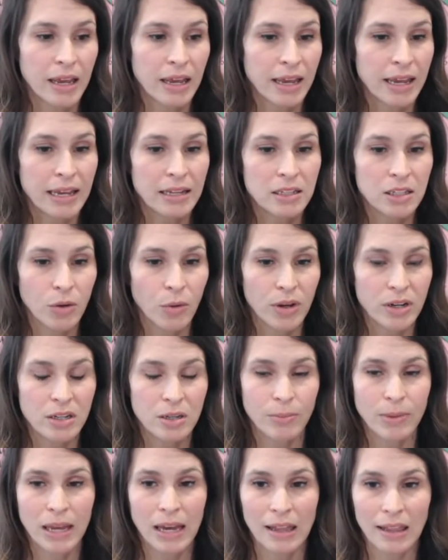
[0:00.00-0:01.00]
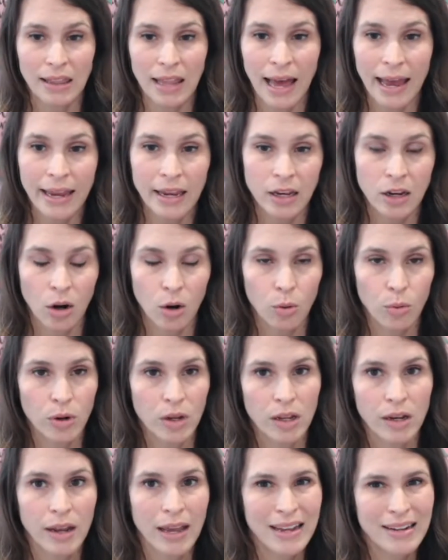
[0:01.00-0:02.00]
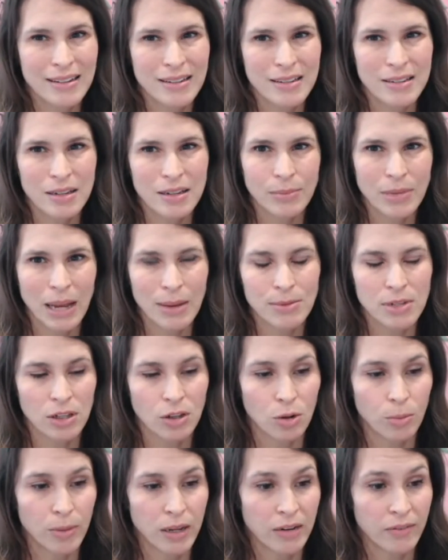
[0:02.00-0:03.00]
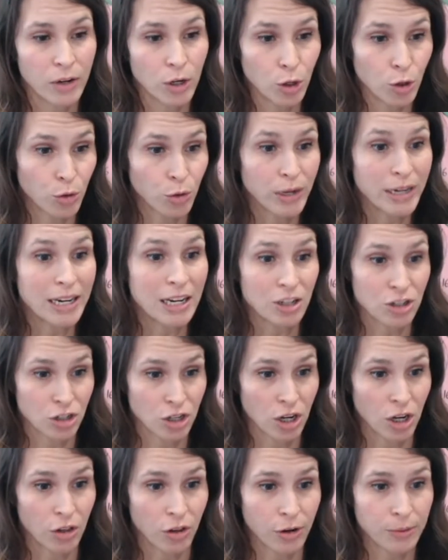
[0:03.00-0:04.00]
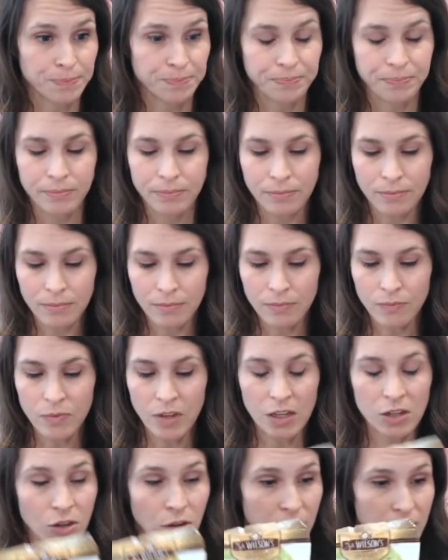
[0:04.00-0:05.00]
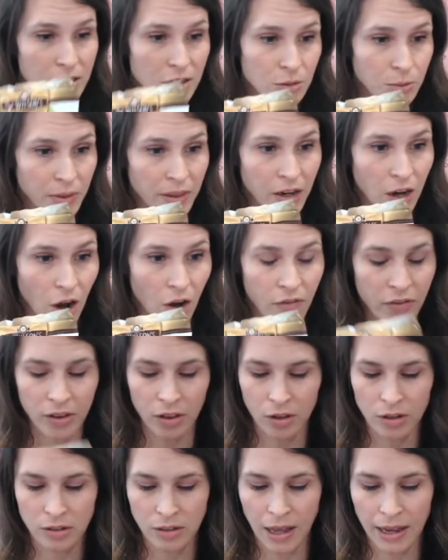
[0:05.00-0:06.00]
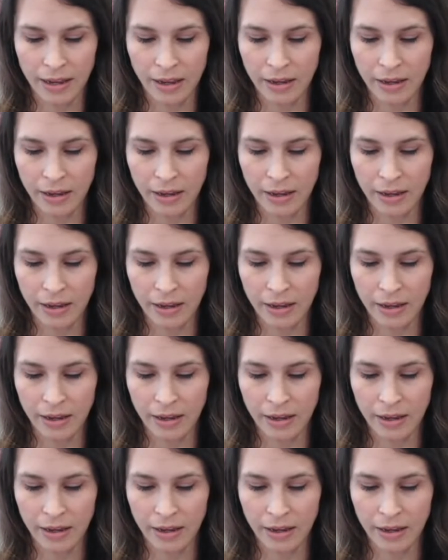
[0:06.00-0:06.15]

it's going to be a light golden and sometimes a little bit of a greenish color. So this is what the coffee looks like.